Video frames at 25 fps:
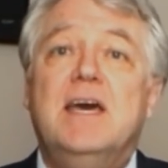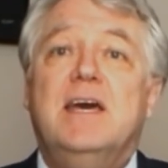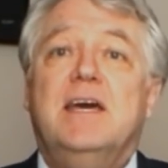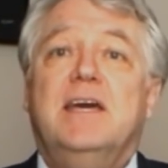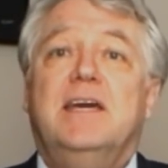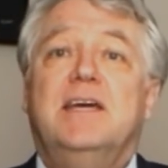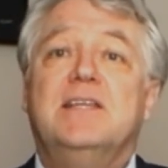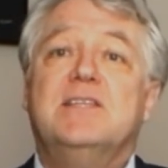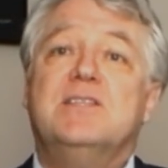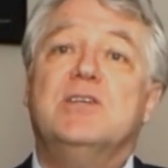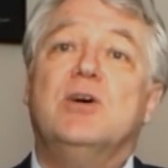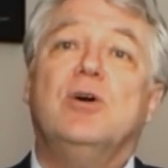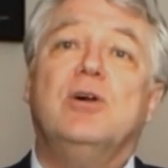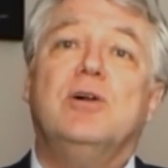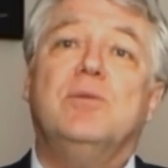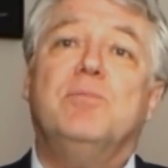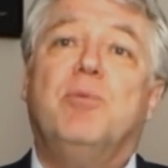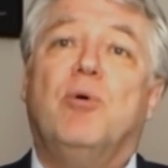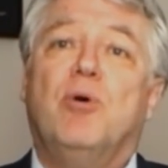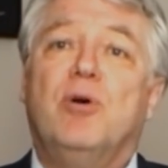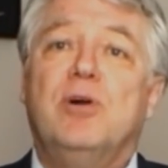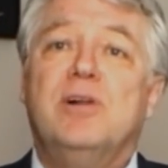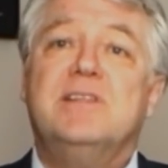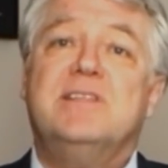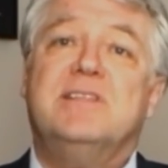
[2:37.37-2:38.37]
It all
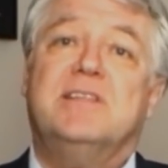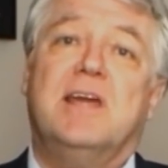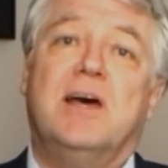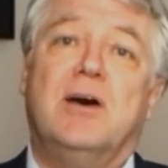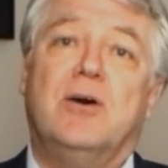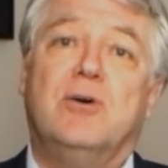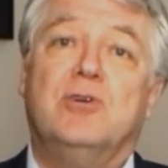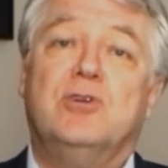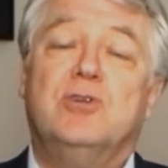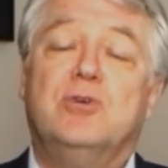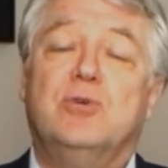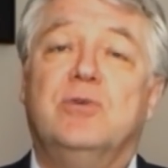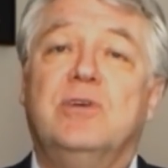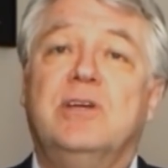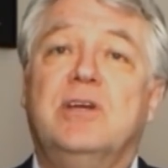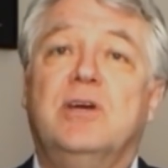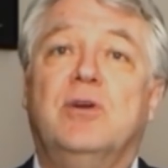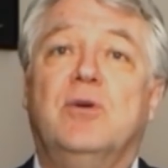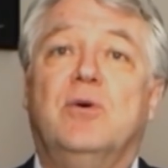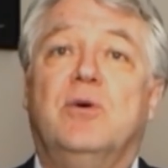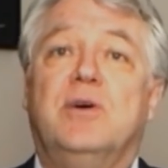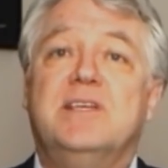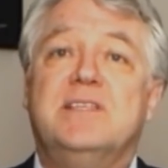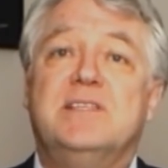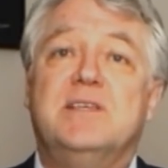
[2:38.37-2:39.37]
boils down to, you
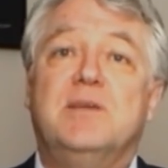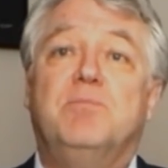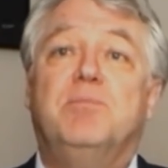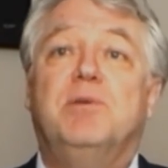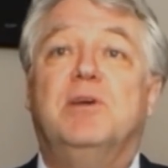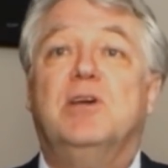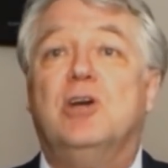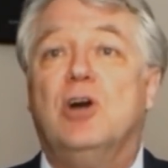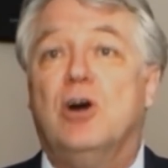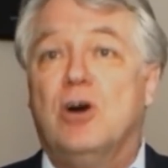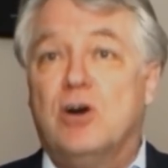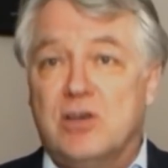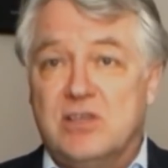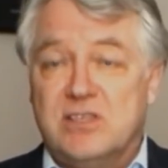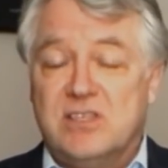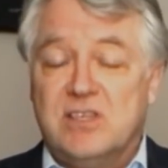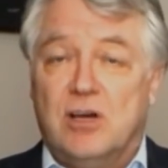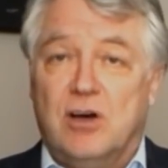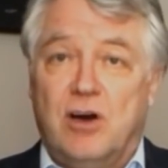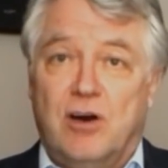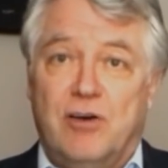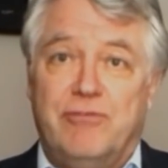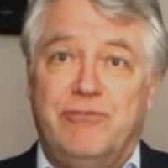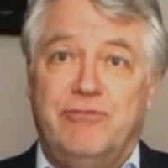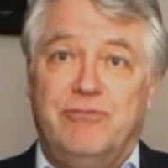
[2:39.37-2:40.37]
know, is it because
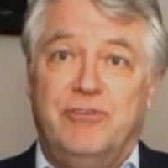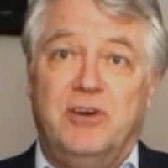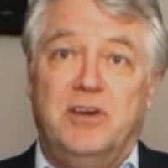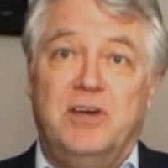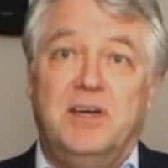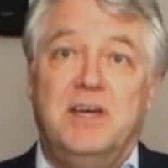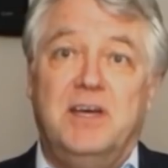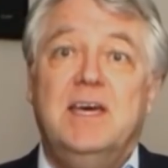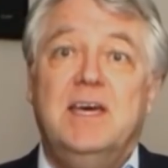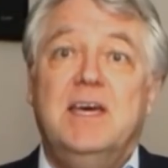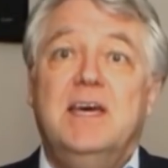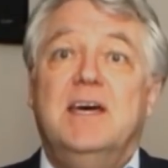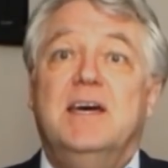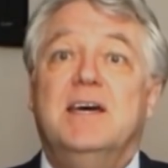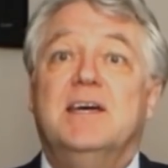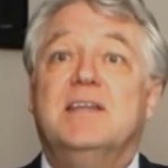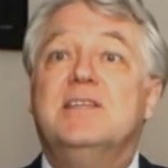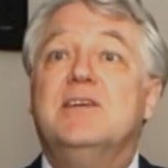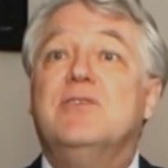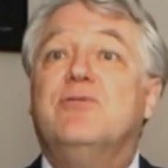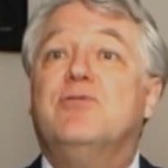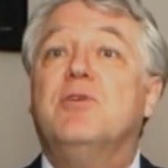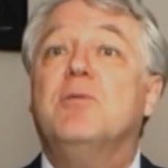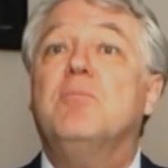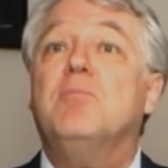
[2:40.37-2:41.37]
of uh, uh,
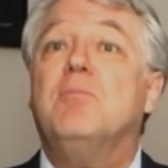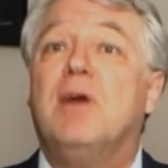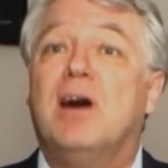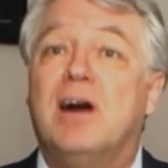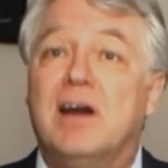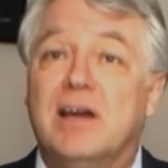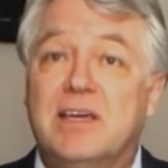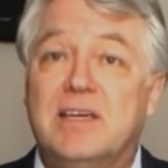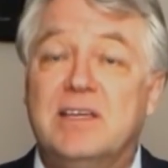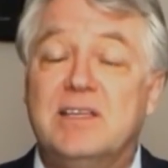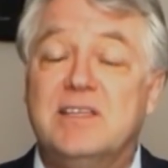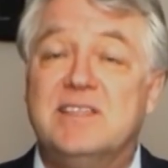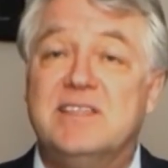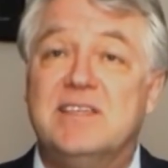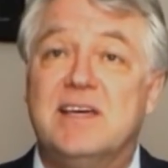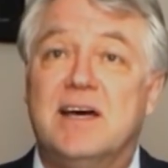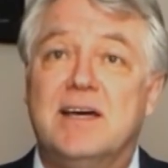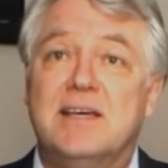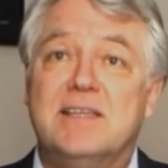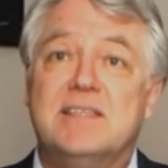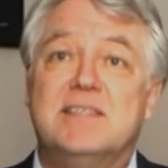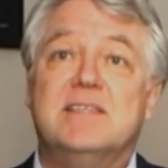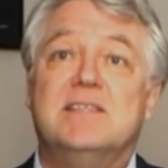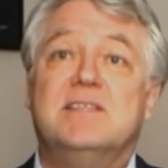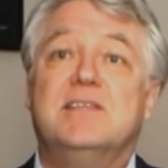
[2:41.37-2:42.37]
different market
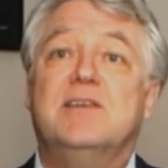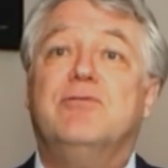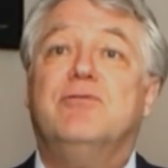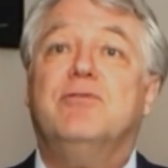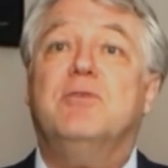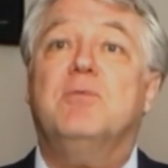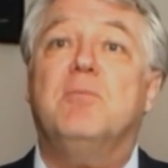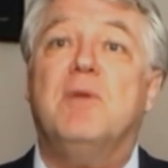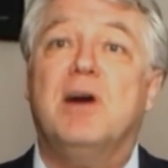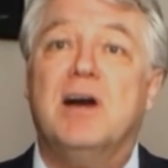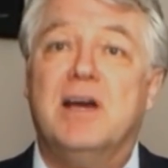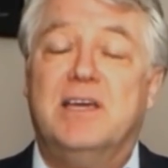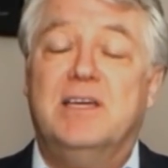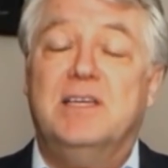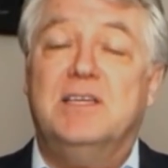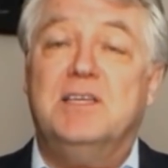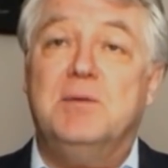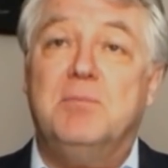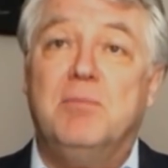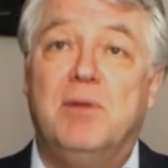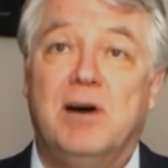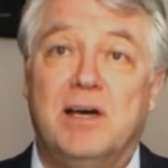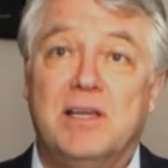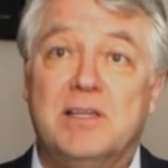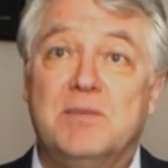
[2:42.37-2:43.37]
sizes, different market
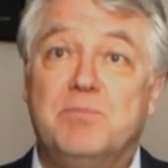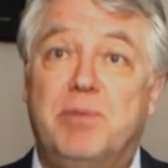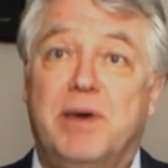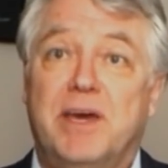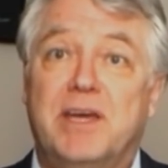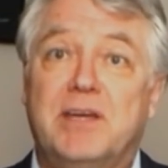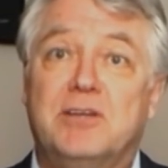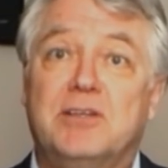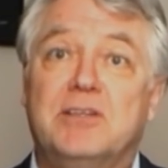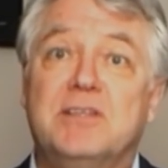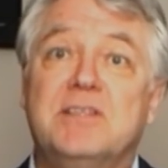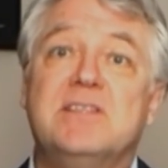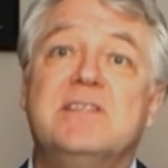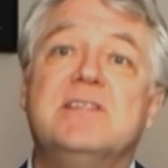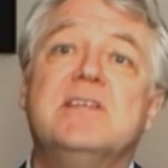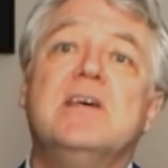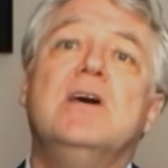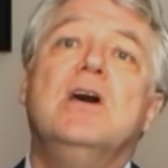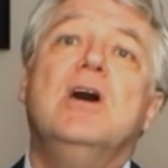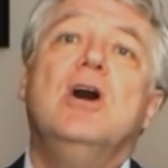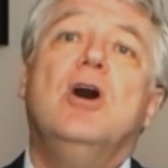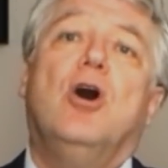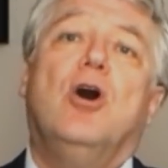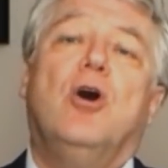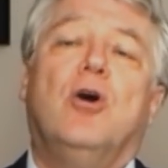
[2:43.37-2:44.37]
demand patterns,
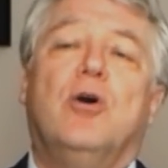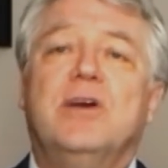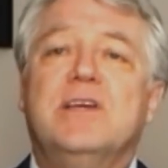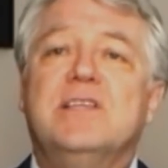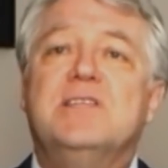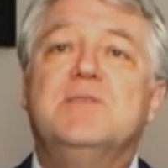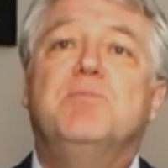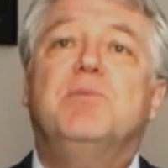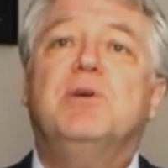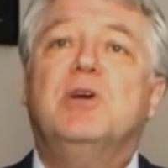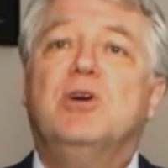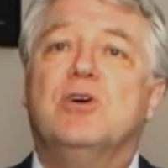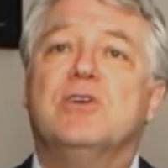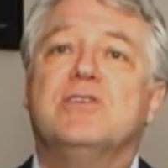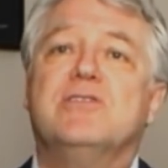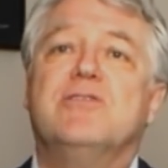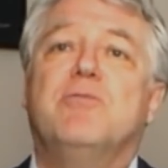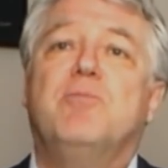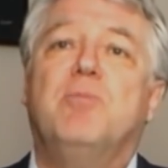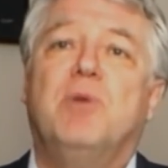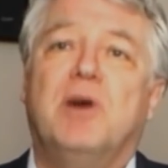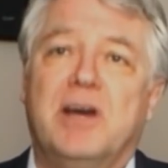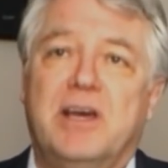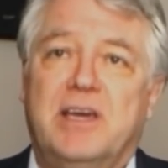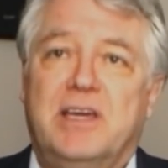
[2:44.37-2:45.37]
or is it because
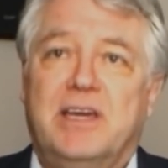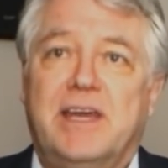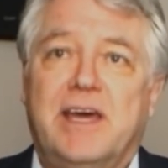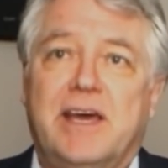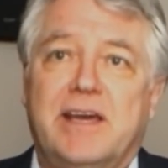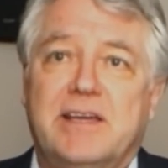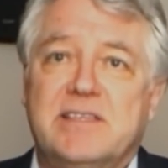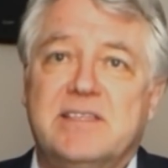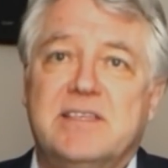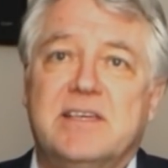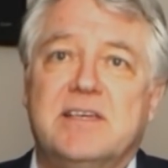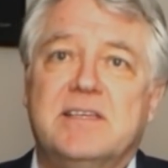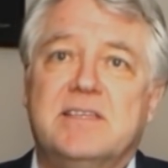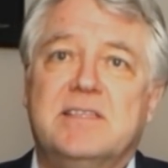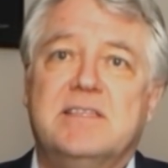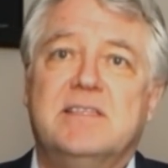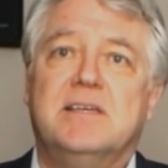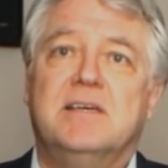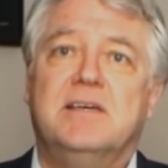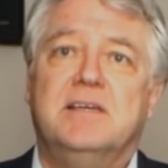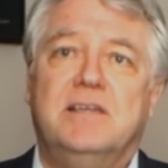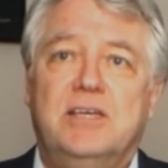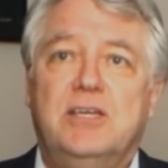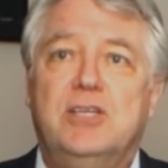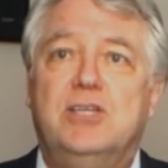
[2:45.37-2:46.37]
of market access
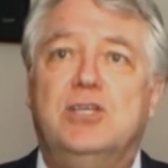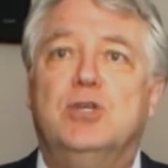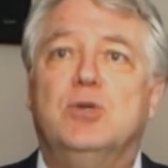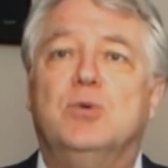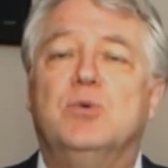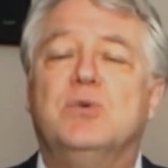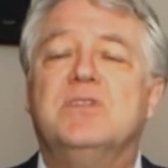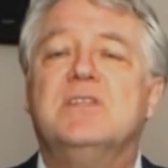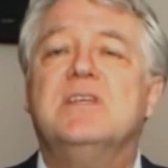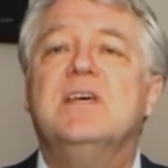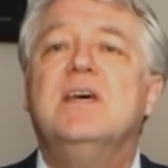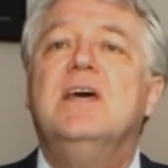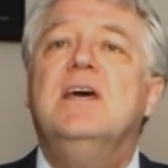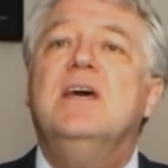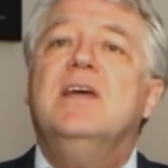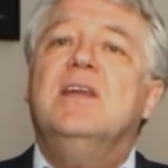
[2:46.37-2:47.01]
uh, issues?